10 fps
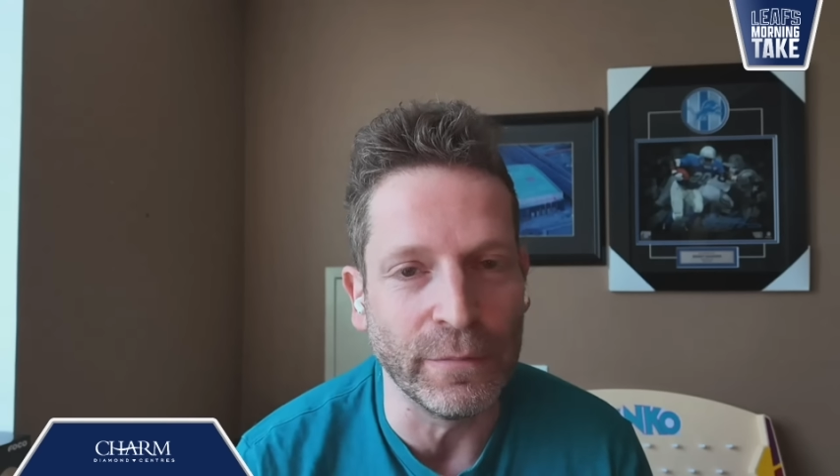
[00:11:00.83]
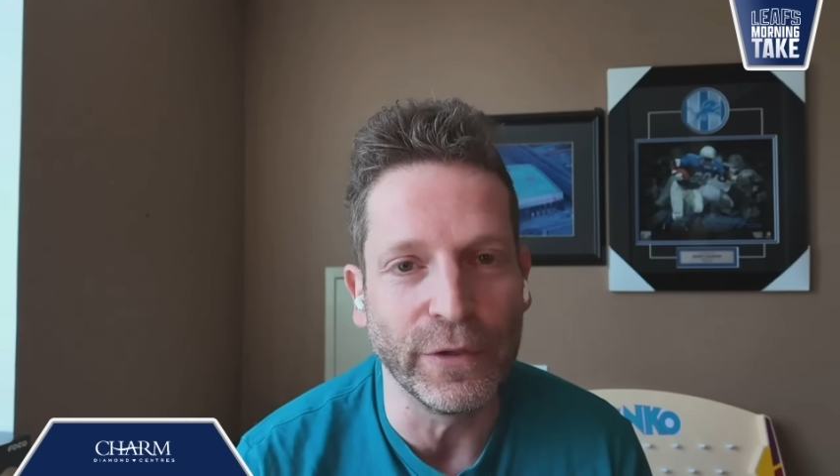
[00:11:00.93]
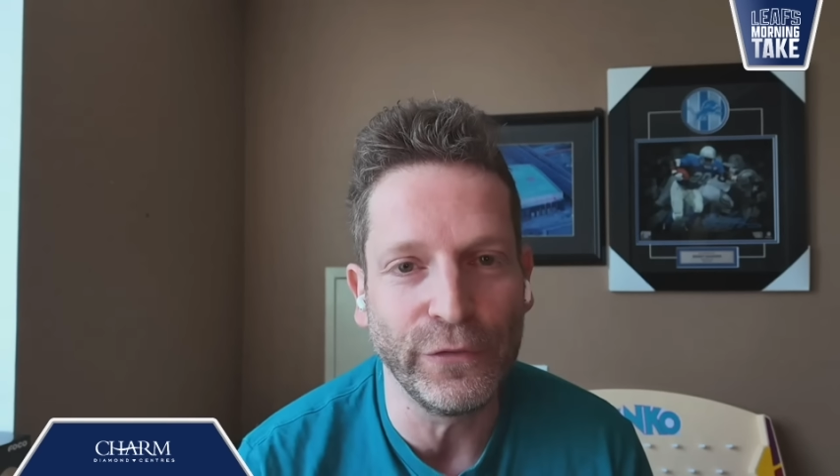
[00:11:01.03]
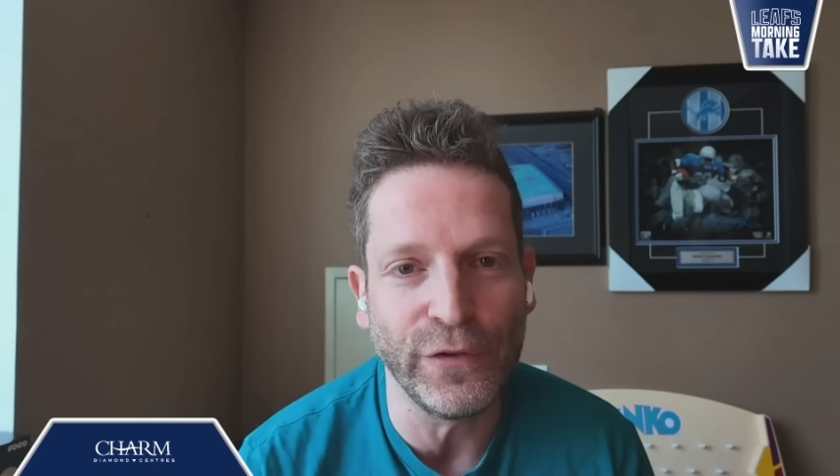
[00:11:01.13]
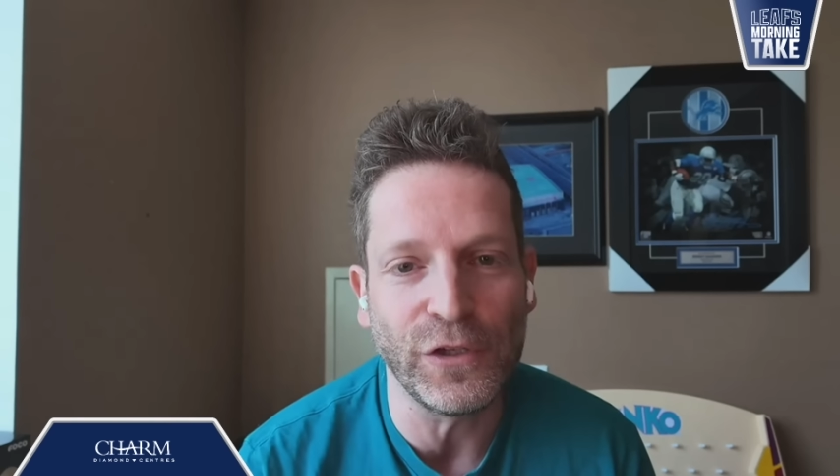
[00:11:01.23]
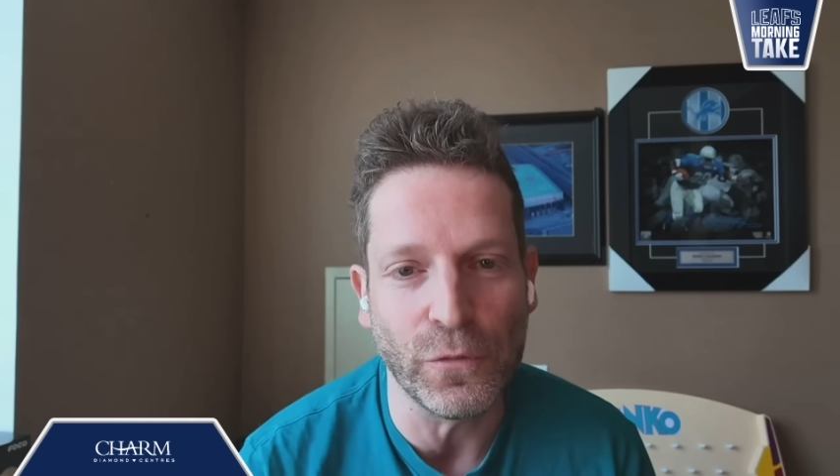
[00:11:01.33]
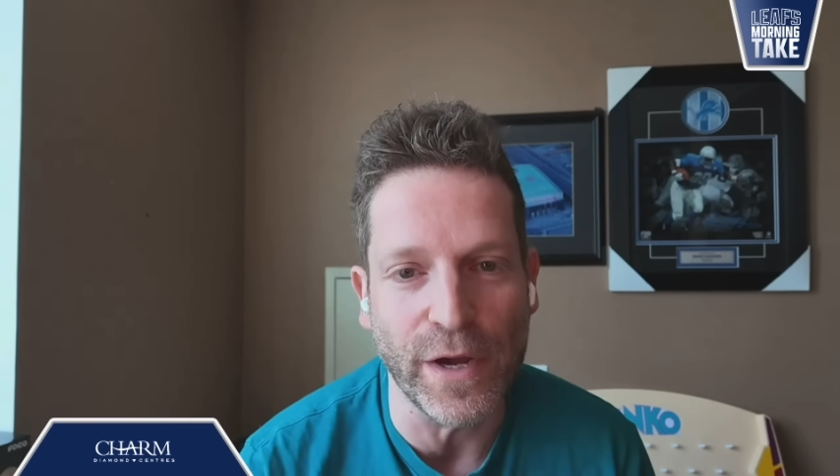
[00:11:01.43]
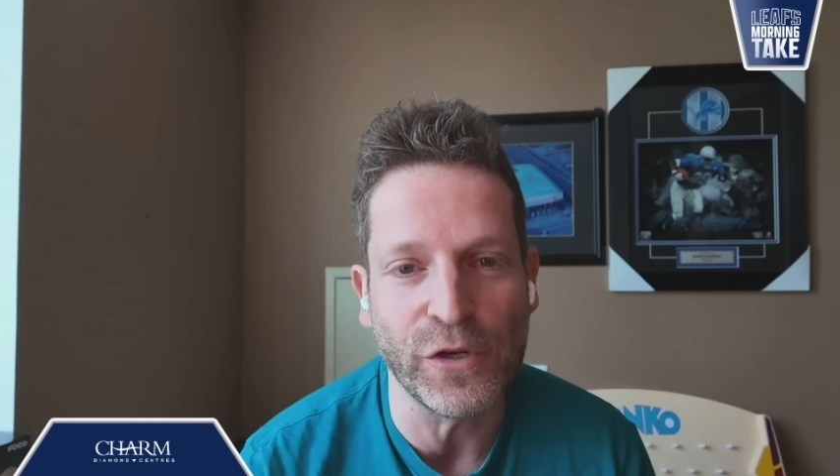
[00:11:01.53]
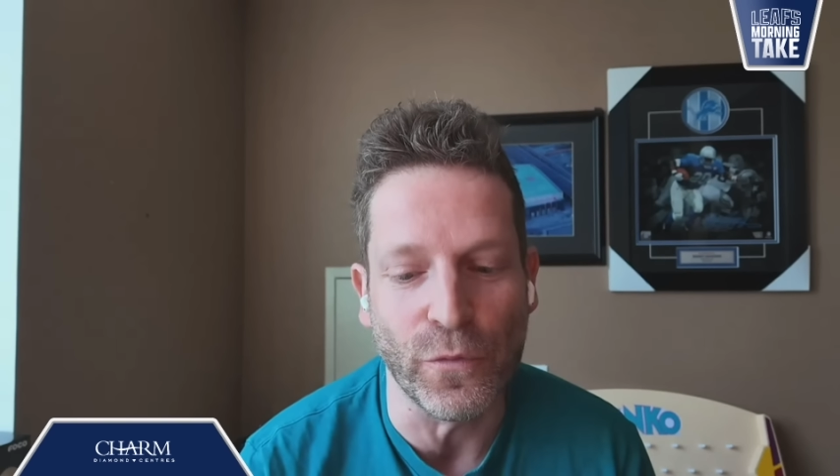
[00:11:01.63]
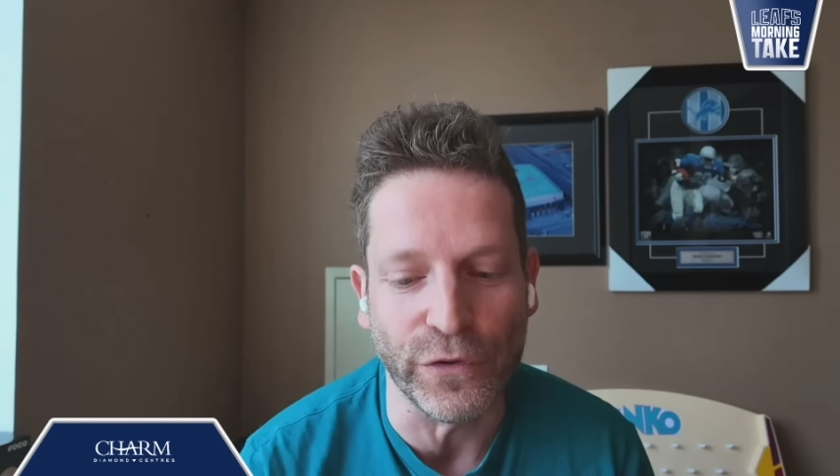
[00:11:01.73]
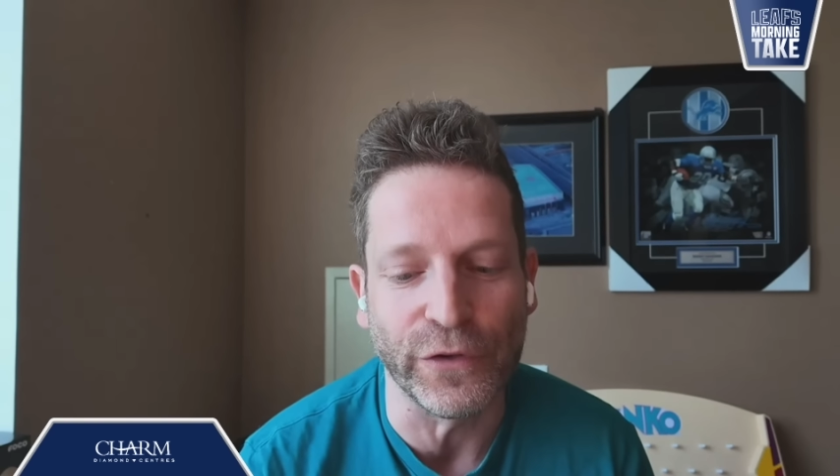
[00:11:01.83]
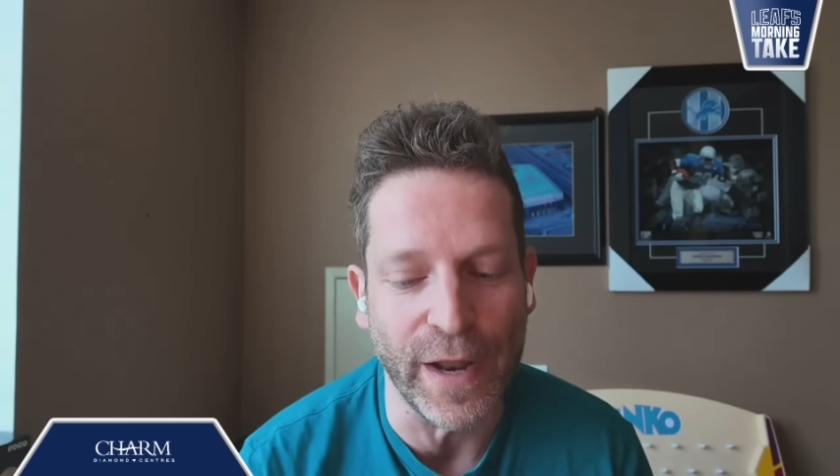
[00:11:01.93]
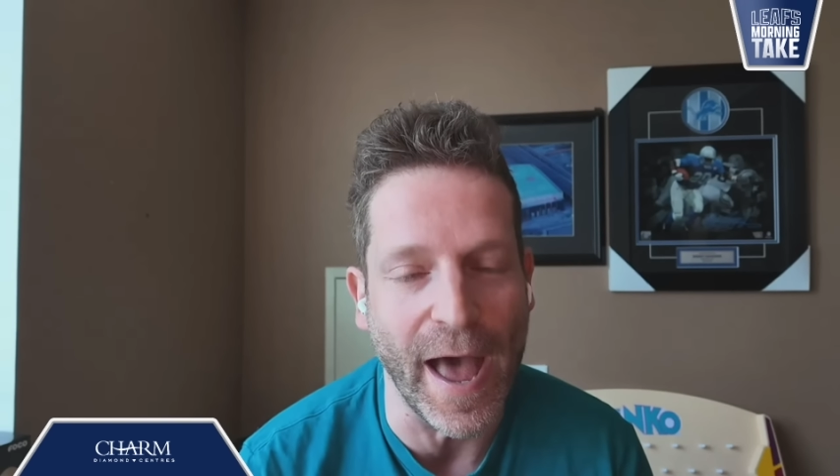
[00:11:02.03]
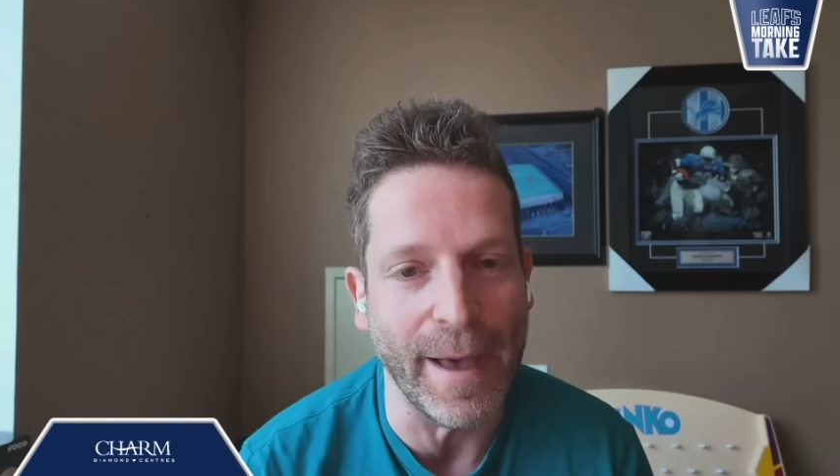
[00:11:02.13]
similar situation was going to